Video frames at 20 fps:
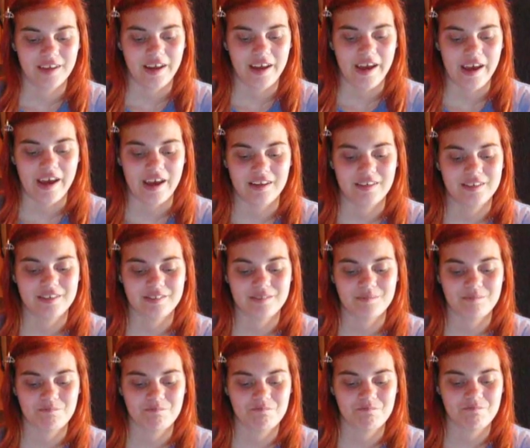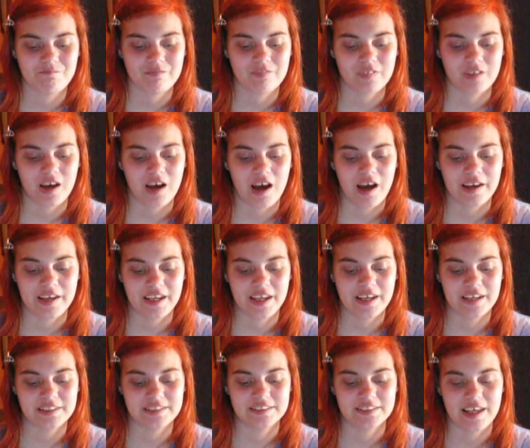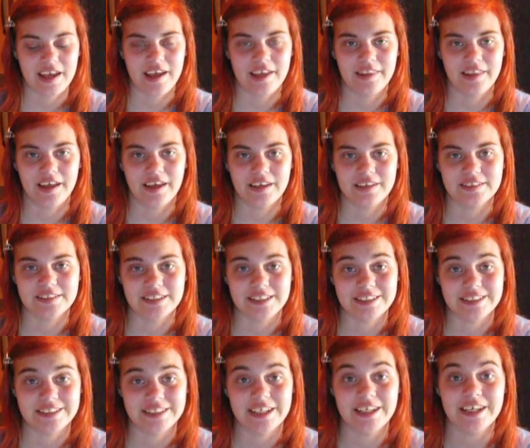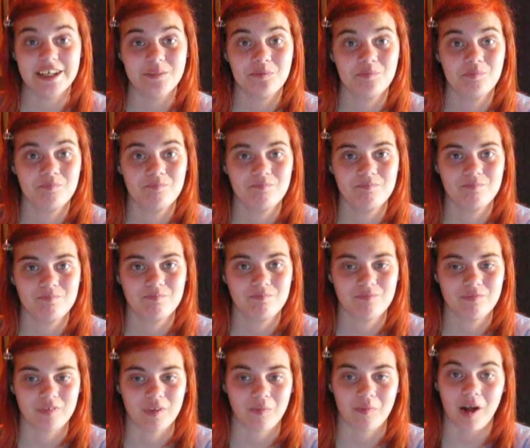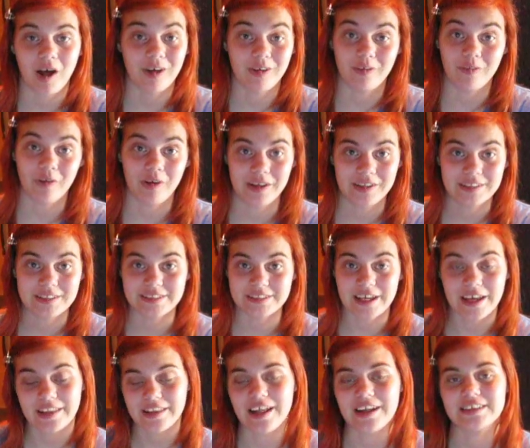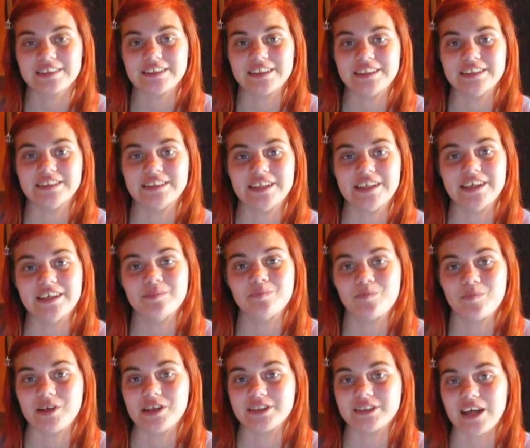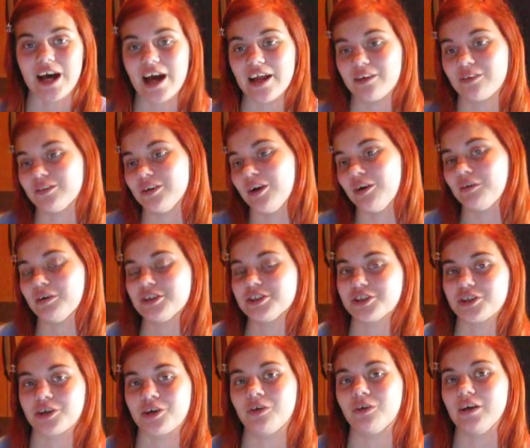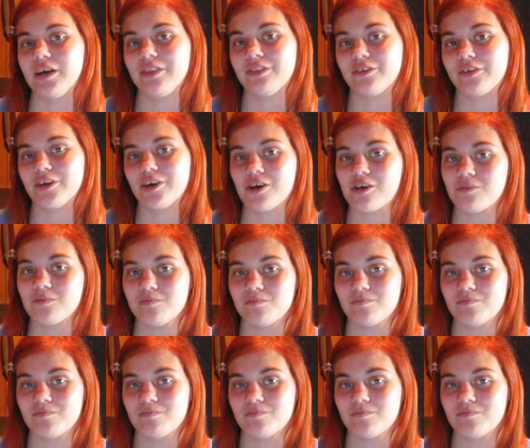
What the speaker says: And I can't say that it's easy. I'm not going to say that it's easy because I don't know what you're going through.